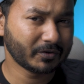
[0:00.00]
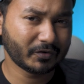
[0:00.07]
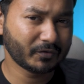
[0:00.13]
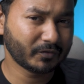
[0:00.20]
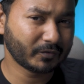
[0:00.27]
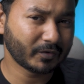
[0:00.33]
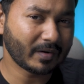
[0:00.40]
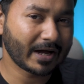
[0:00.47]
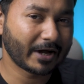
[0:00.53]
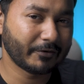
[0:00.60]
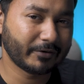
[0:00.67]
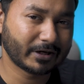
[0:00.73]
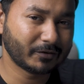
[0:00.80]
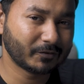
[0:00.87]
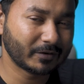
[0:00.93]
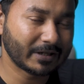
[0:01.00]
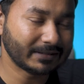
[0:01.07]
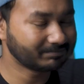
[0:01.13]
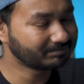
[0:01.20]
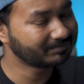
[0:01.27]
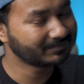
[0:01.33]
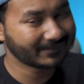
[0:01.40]
Do you know how you can do
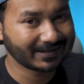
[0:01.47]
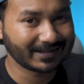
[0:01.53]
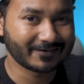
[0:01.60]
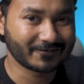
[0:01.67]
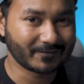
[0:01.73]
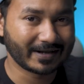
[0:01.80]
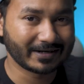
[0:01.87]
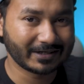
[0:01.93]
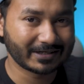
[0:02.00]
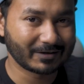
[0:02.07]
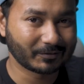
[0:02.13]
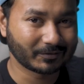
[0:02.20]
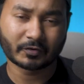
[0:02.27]
that? Let's find it out.